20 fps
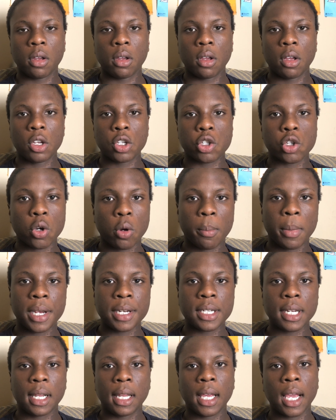So
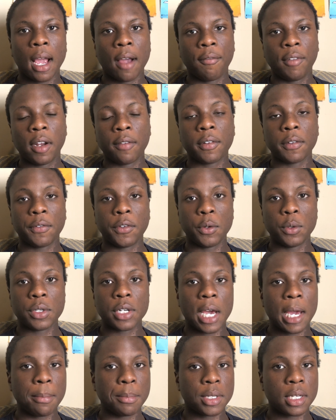basically, I've left a few
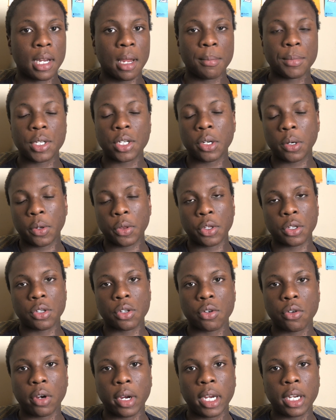timestamps here on the
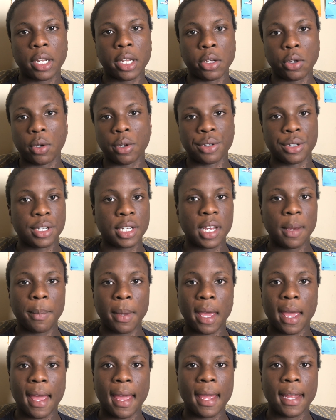screen that you can skip
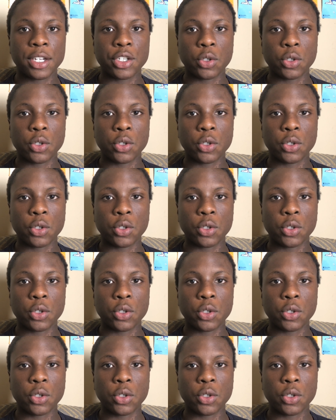ahead